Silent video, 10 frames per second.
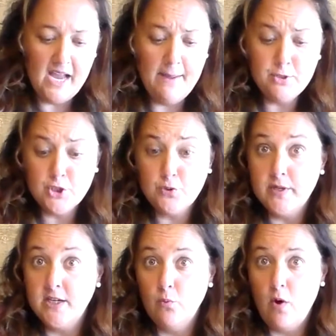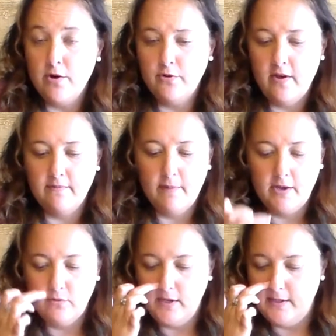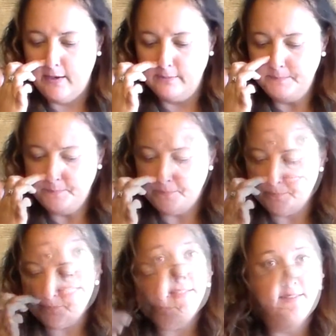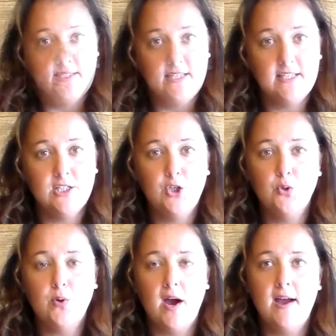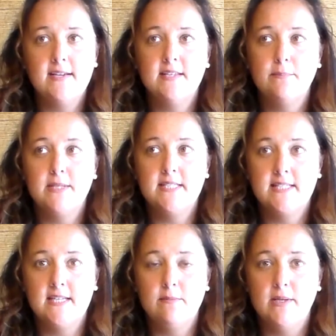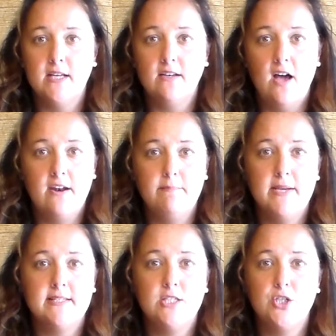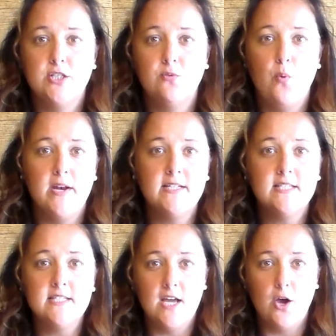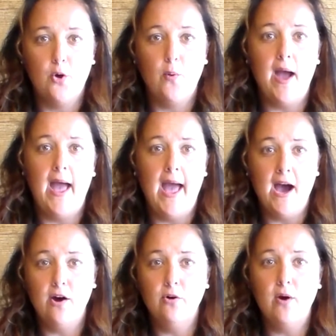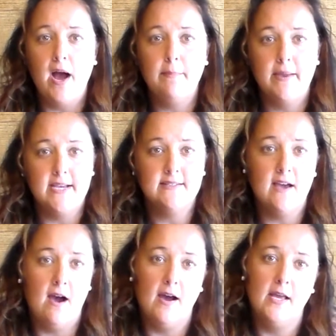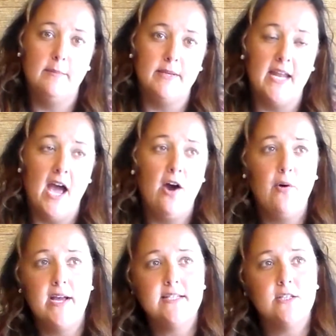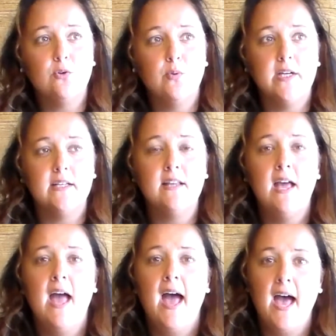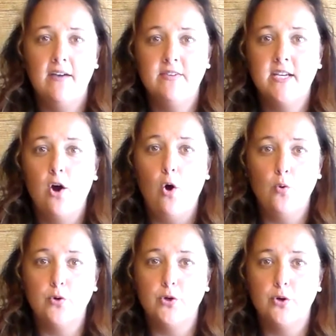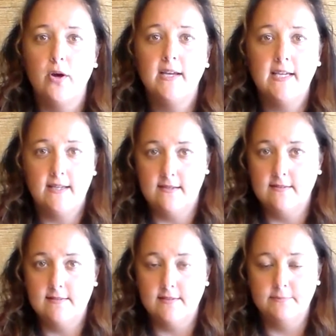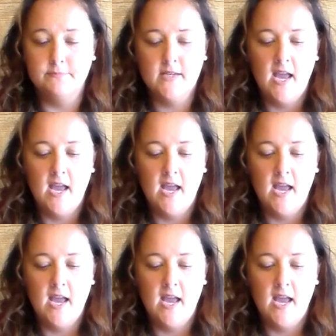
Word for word: I'm just drinking water out of mine right now. Recently, you guys have been sending me a lot of messages wanting to know how I make time and how I deal with having older kids.